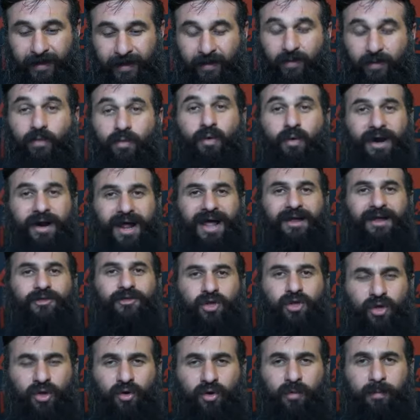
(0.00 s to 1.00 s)
What I
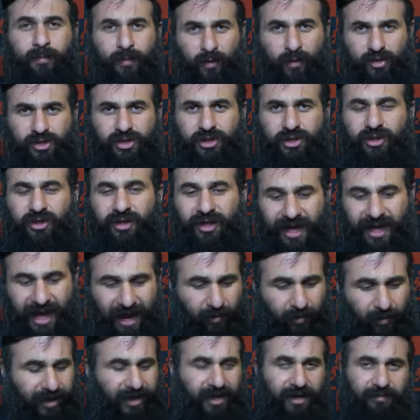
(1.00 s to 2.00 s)
do personally, I
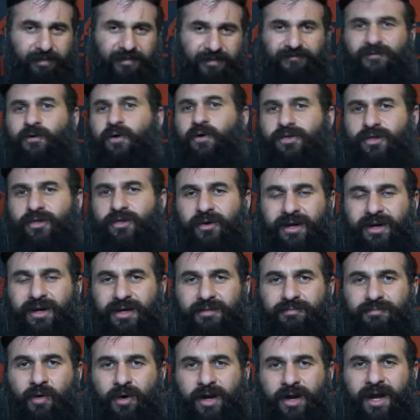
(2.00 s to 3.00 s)
wake up at four thirty in the
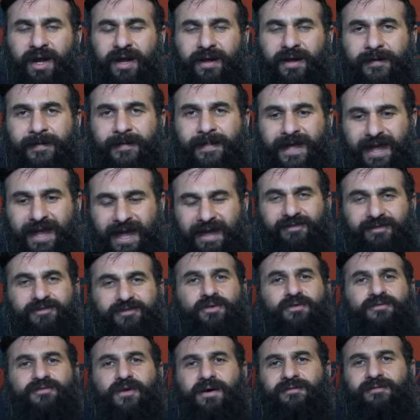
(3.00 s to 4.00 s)
morning. And
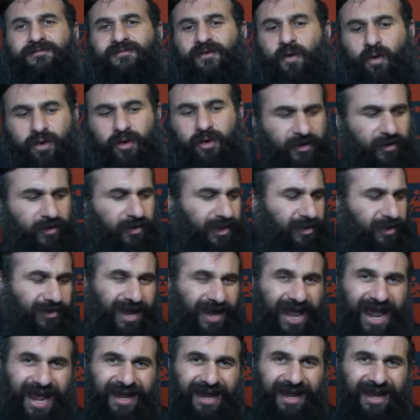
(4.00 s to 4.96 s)
so from four thirty to eight